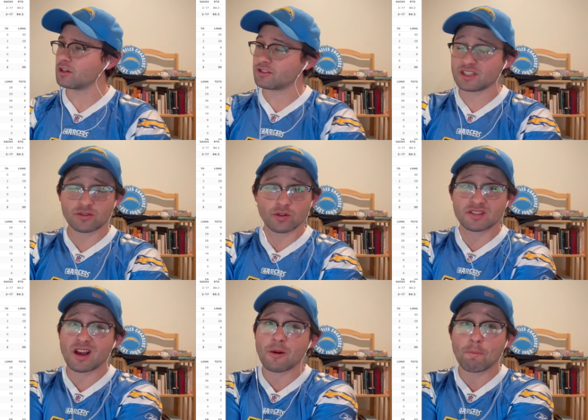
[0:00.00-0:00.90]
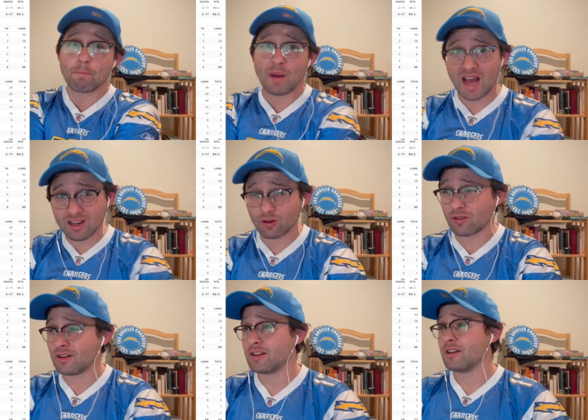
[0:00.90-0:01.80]
this was a
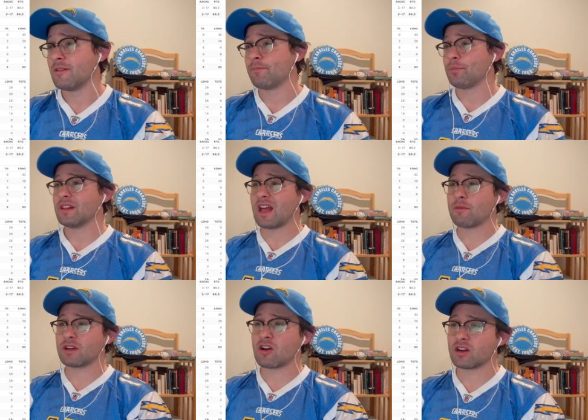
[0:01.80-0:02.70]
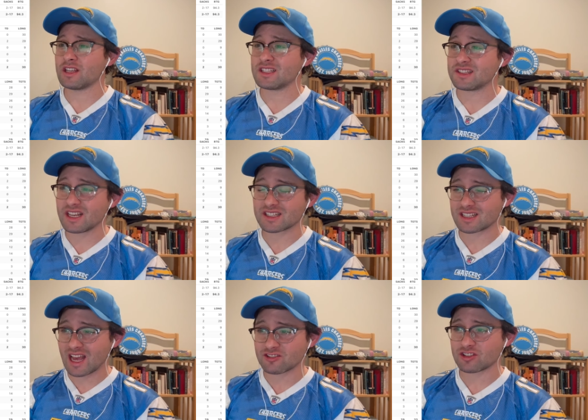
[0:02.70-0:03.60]
battle. Ladd McConkey, 6
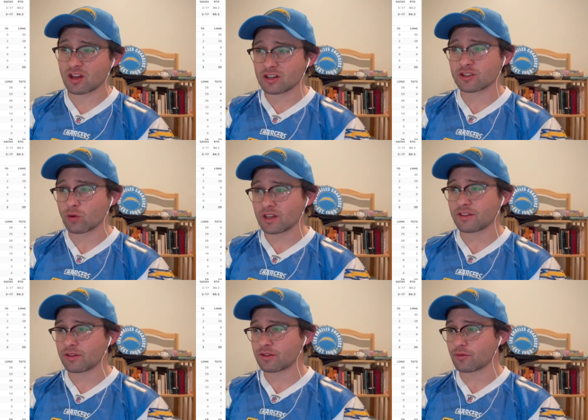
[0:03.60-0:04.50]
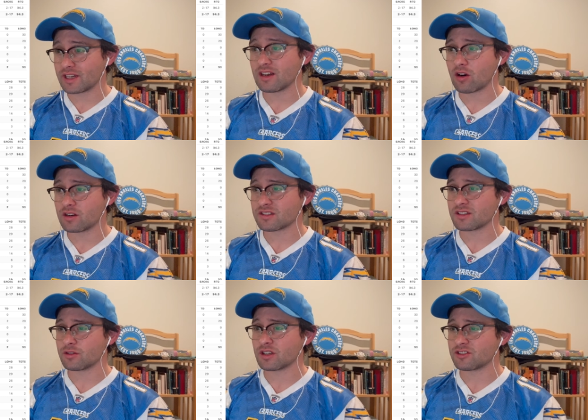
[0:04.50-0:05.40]
catches, 123 yards,
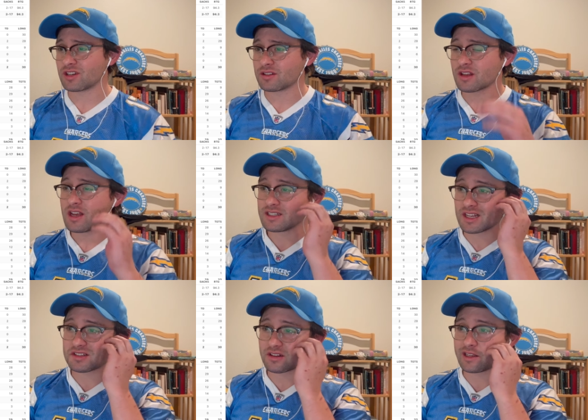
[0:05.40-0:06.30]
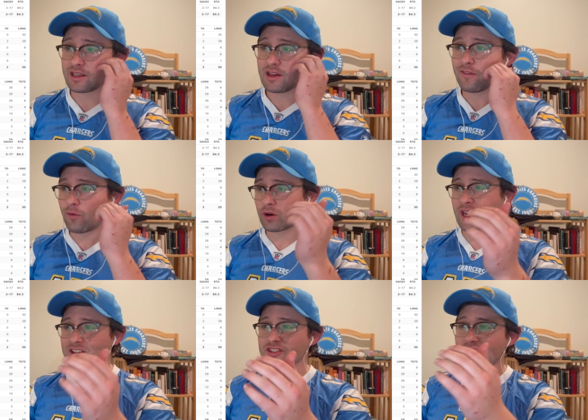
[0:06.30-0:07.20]
0 touchdowns. Disley, 4
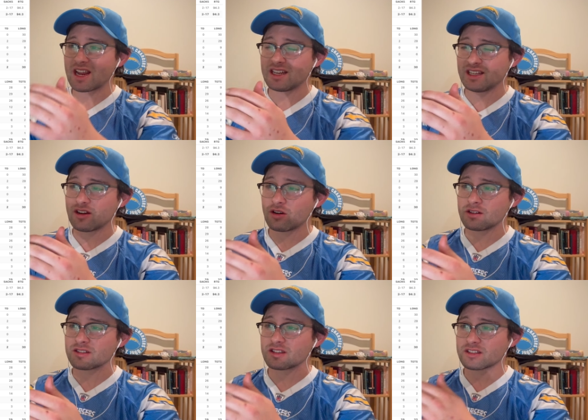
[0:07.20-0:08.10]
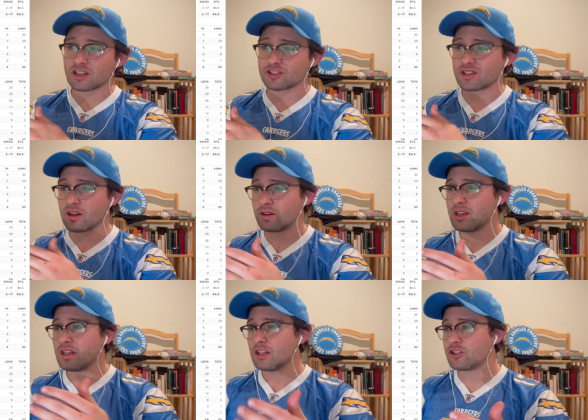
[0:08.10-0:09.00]
catches, 80 yards, touchdown.
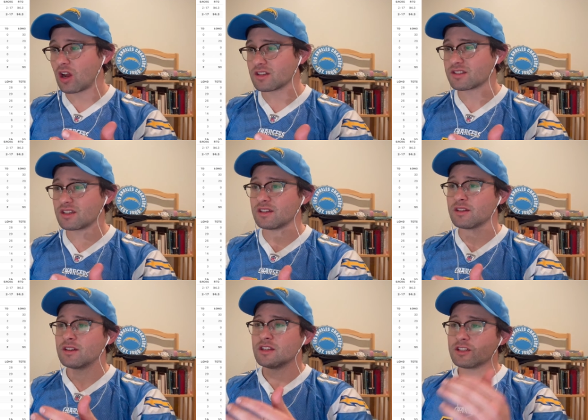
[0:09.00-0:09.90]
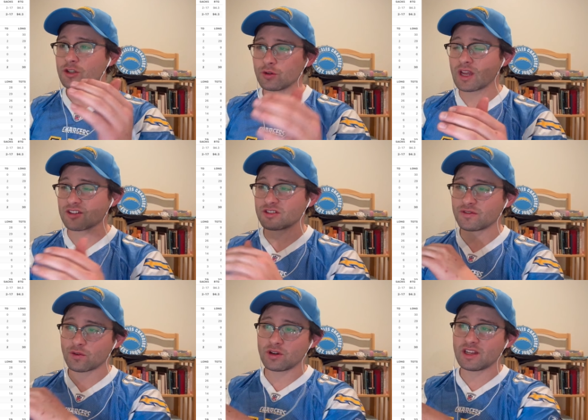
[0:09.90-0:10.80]
Johnston, 2 catches,
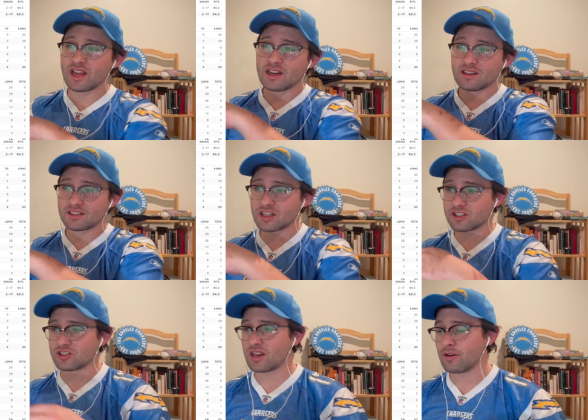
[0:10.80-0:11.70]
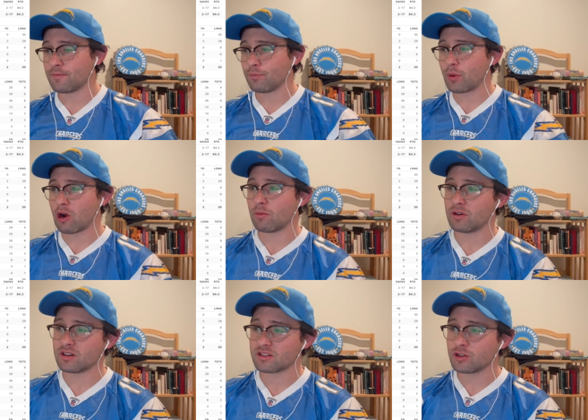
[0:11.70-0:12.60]
48, and a touchdown.
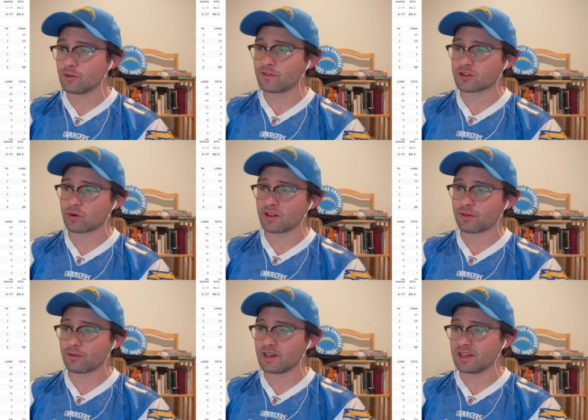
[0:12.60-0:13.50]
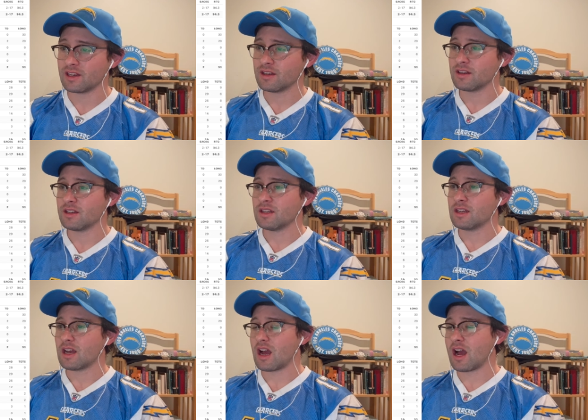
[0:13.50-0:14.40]
Palmer, 2 for 23.
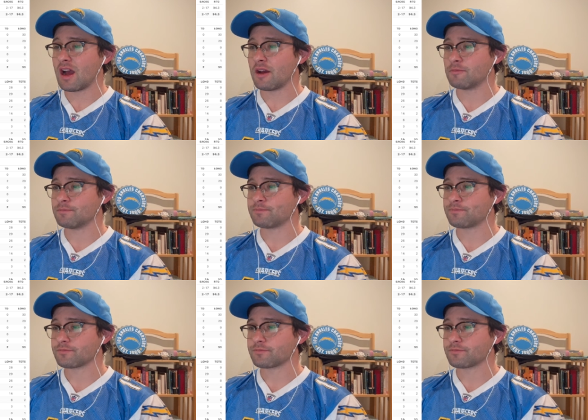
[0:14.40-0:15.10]
But